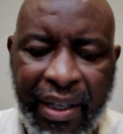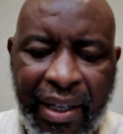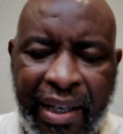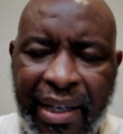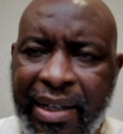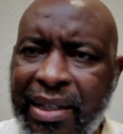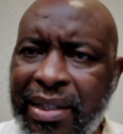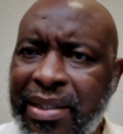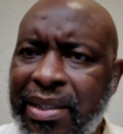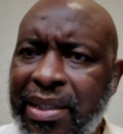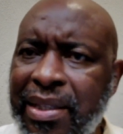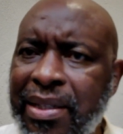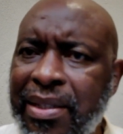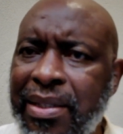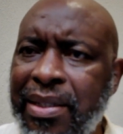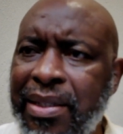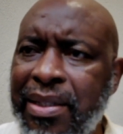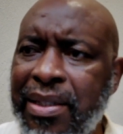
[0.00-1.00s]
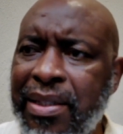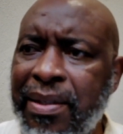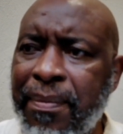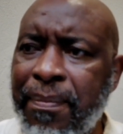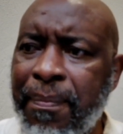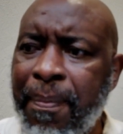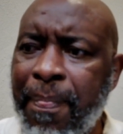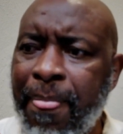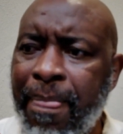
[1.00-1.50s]
It is this
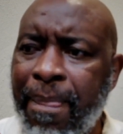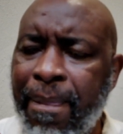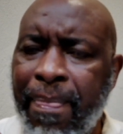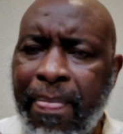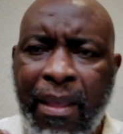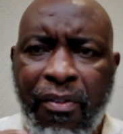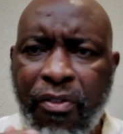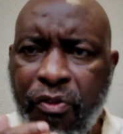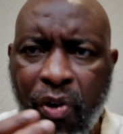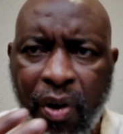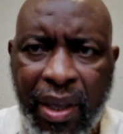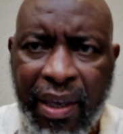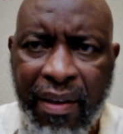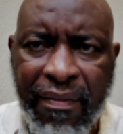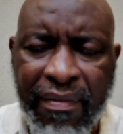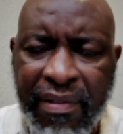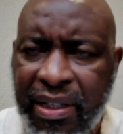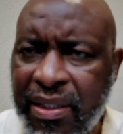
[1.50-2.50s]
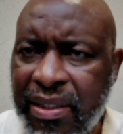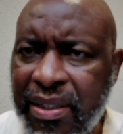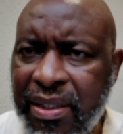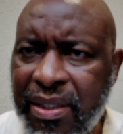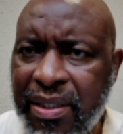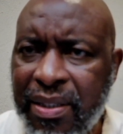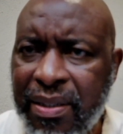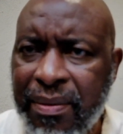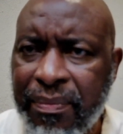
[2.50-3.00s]

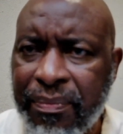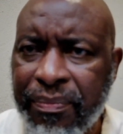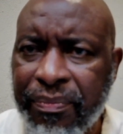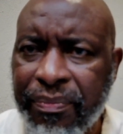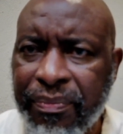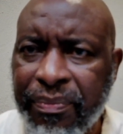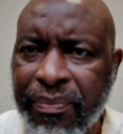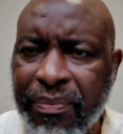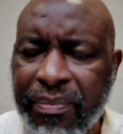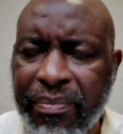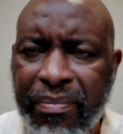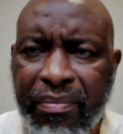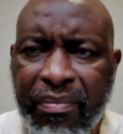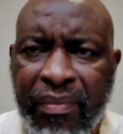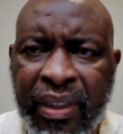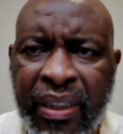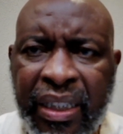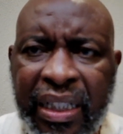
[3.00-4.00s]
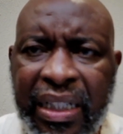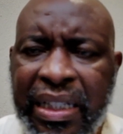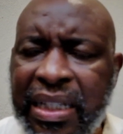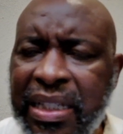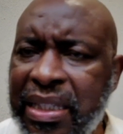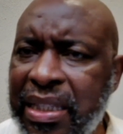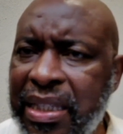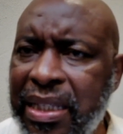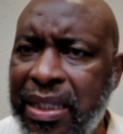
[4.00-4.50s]
forgiveness. It
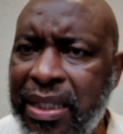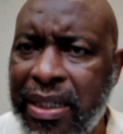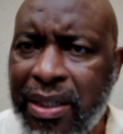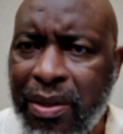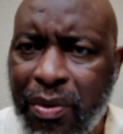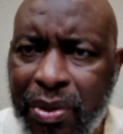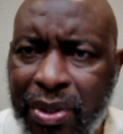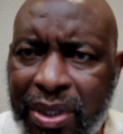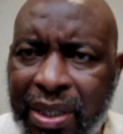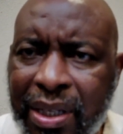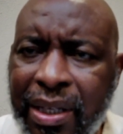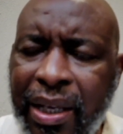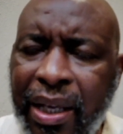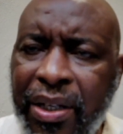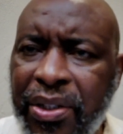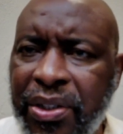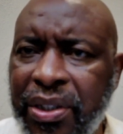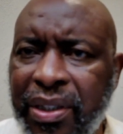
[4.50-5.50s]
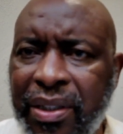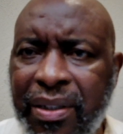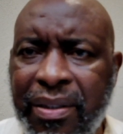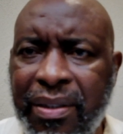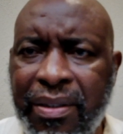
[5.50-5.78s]
is this reconciliation.